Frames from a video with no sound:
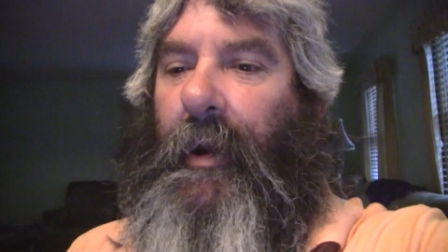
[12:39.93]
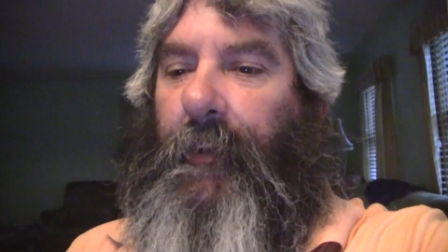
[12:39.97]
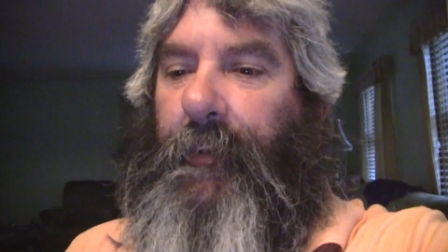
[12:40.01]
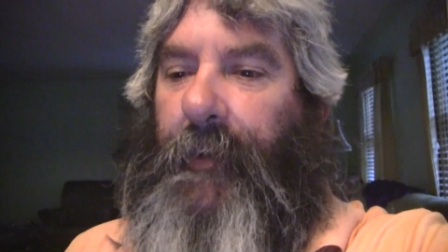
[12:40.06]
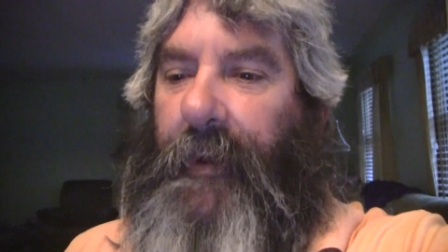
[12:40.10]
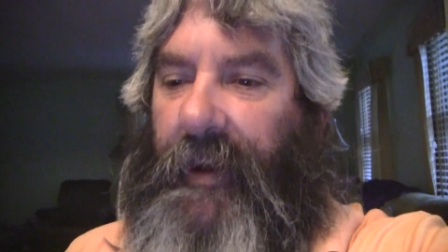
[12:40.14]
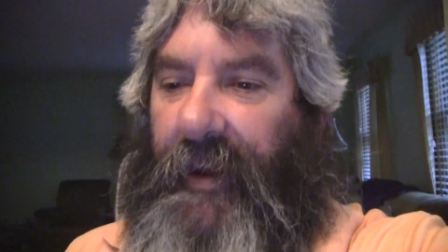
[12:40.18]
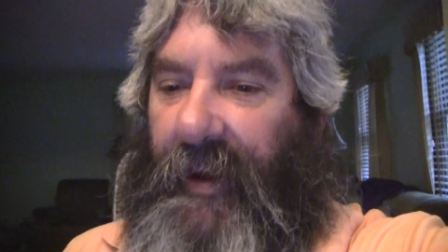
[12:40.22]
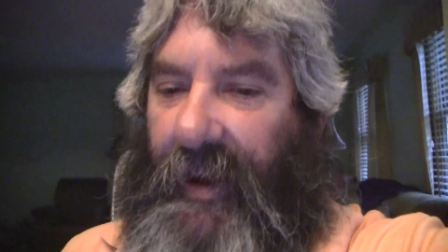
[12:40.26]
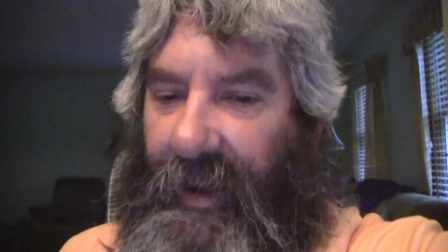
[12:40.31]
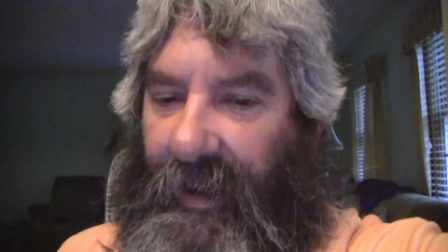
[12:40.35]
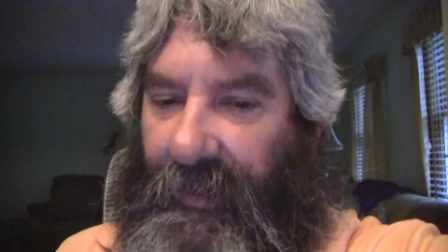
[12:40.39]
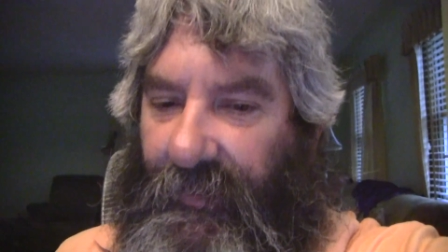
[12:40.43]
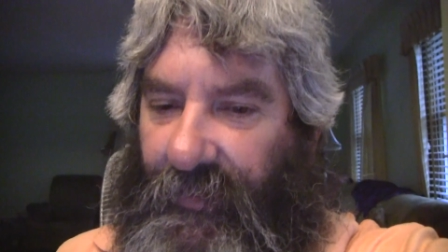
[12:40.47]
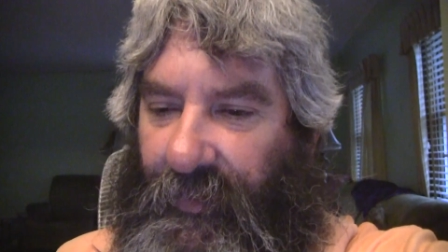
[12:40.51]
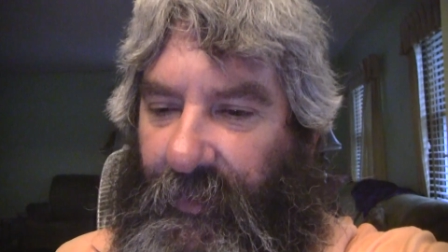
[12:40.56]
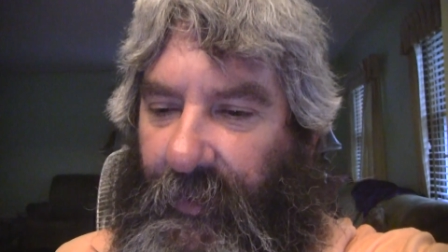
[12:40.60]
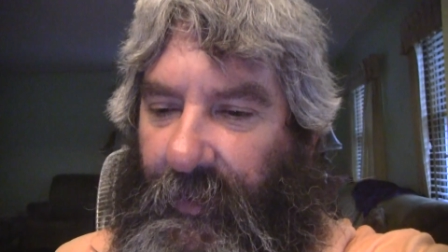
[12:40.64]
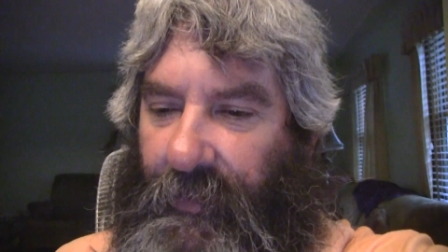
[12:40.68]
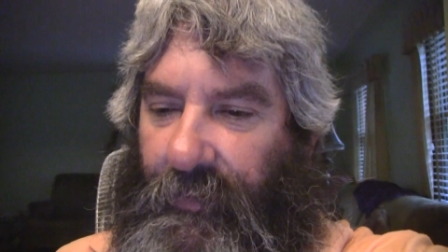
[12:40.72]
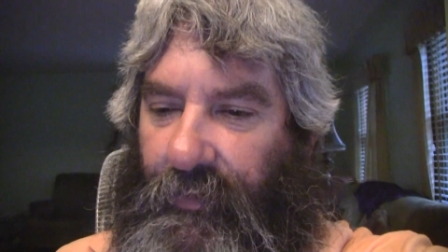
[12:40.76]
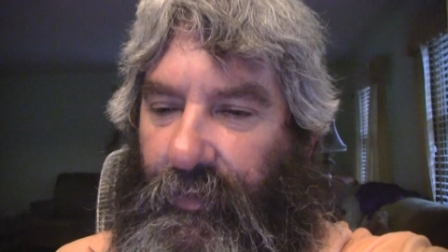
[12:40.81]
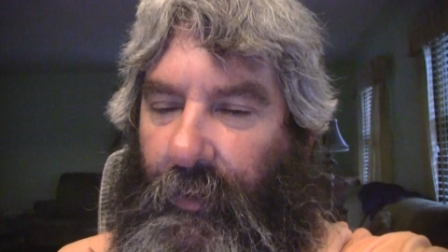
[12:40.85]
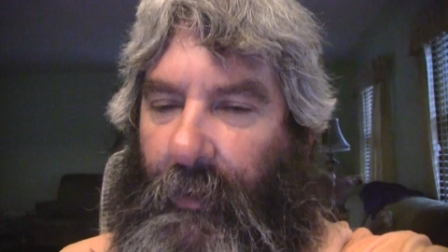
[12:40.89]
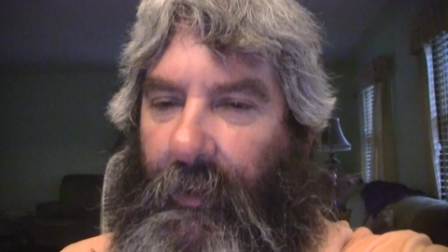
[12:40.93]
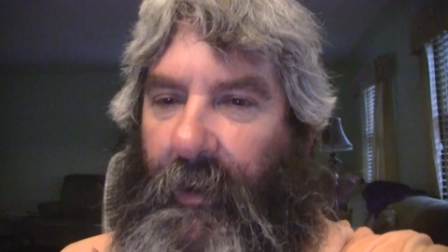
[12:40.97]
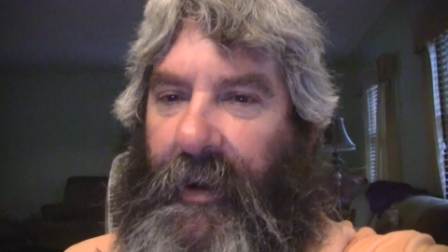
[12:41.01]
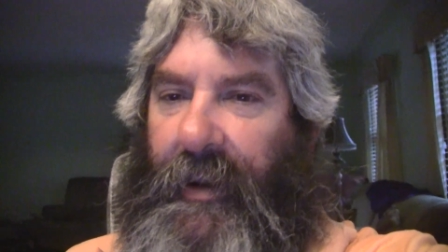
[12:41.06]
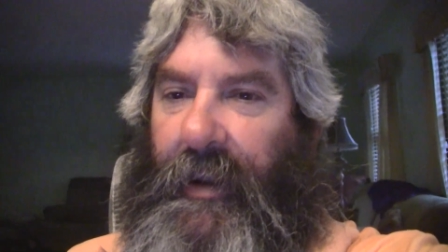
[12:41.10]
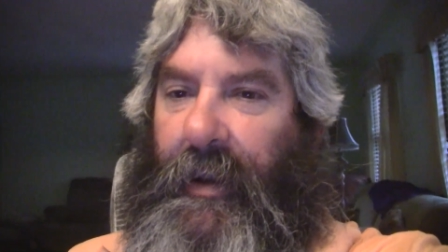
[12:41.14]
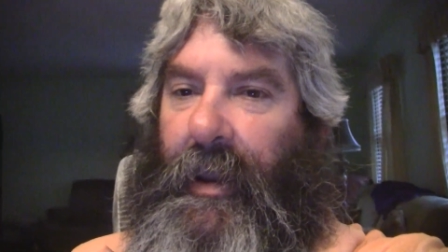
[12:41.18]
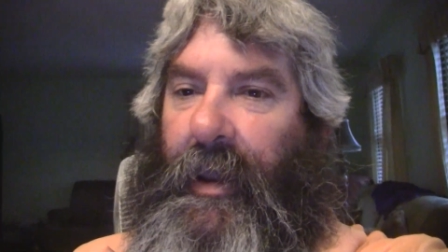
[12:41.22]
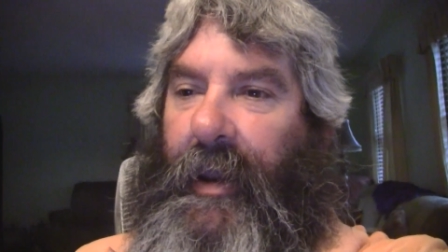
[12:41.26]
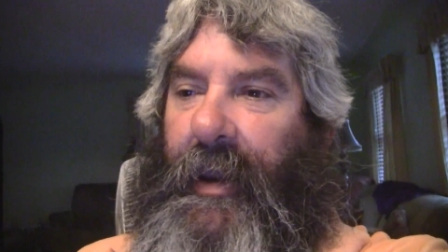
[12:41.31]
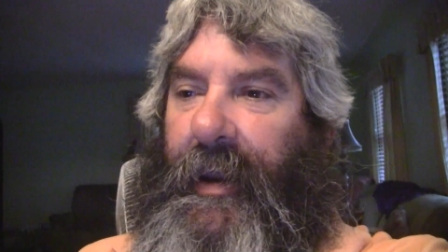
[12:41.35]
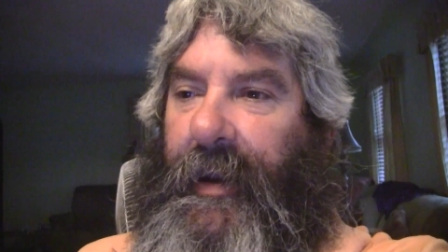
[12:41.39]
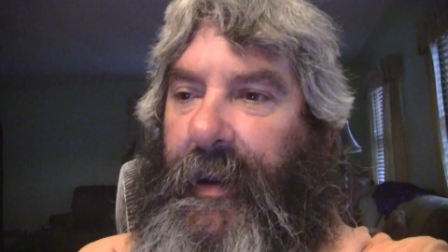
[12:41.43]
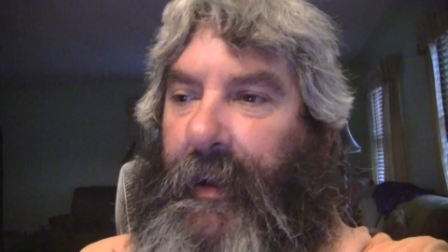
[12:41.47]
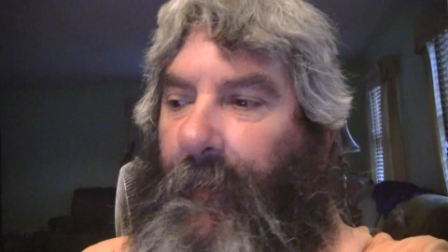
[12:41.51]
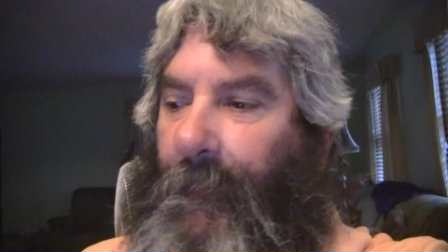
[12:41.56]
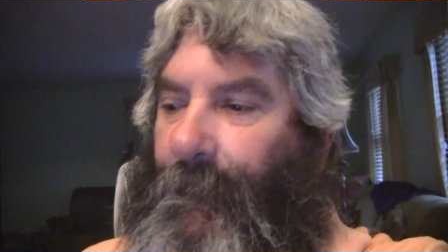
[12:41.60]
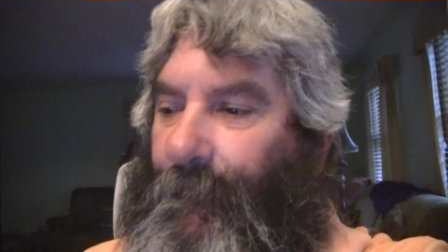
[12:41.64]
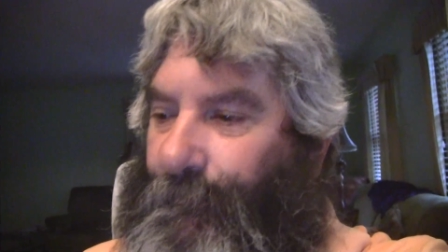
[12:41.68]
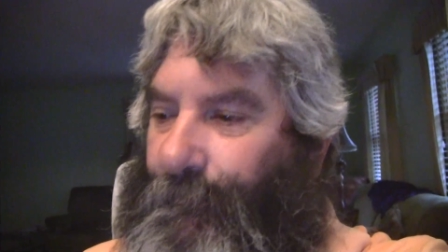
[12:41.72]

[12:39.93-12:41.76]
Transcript: for you guys to enjoy and like.